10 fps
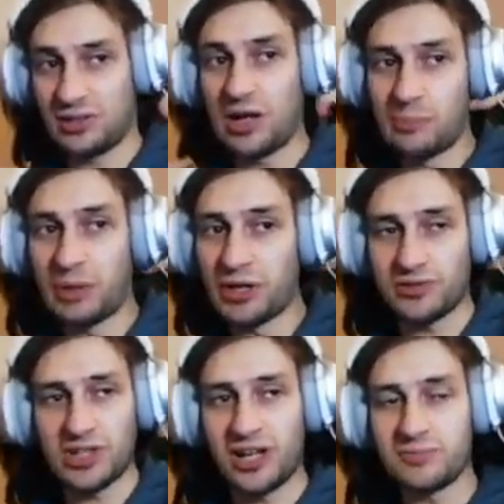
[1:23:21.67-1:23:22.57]
a bunch of
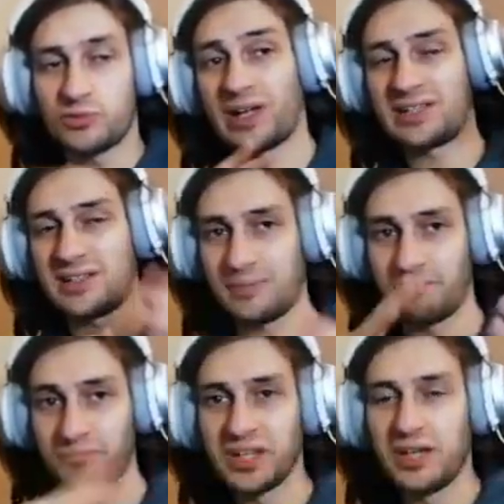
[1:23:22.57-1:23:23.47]
times waiting
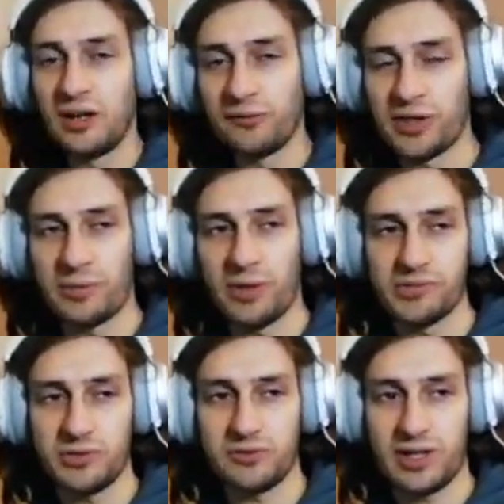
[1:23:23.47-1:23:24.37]
for the bomb
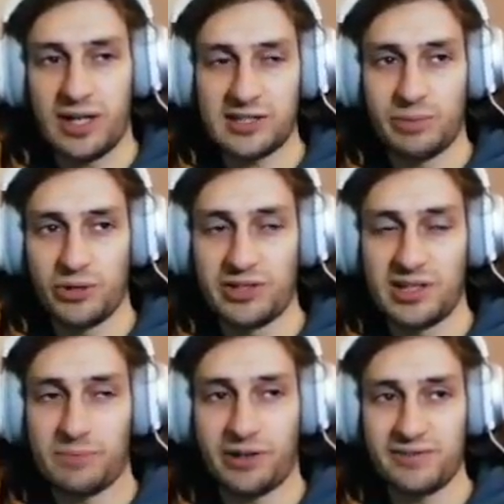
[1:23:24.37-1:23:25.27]
to explode in
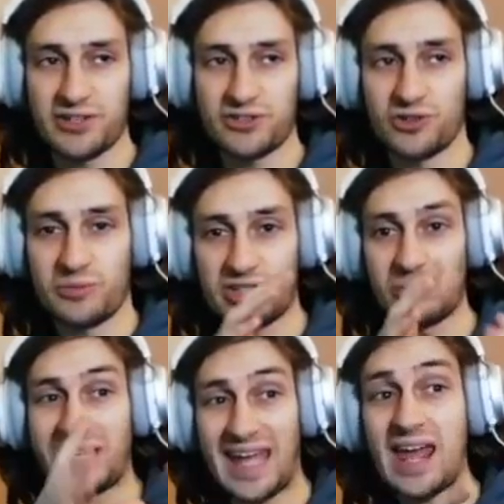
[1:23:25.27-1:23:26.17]
the previous room, so
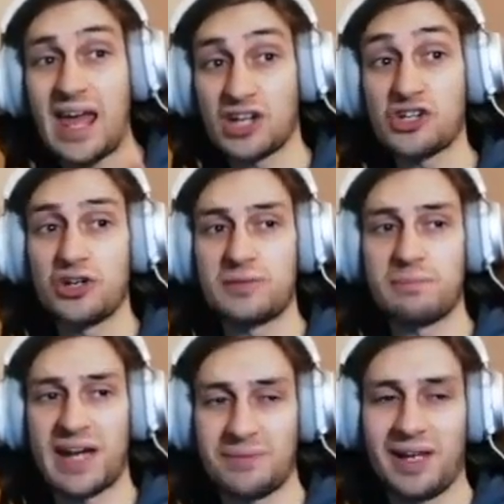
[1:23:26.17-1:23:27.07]
we get a good
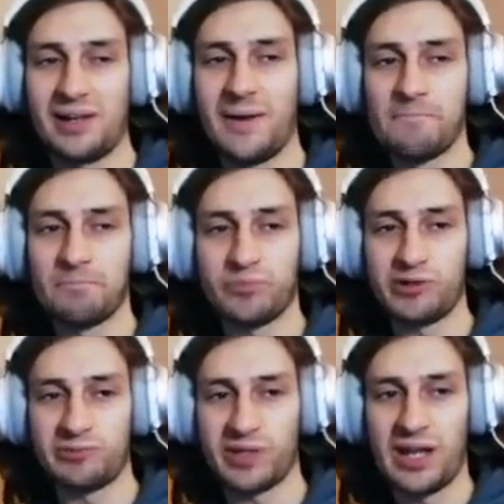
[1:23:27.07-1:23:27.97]
Madapillar
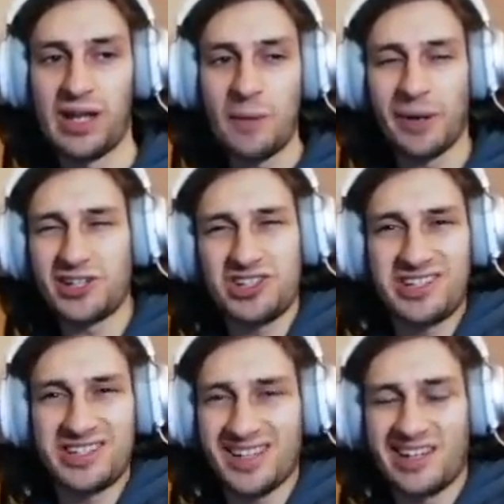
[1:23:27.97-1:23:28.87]
movement, but I just
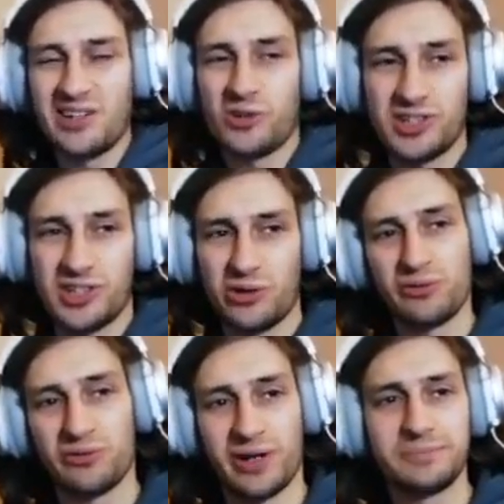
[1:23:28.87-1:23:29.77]
decided not to go for it.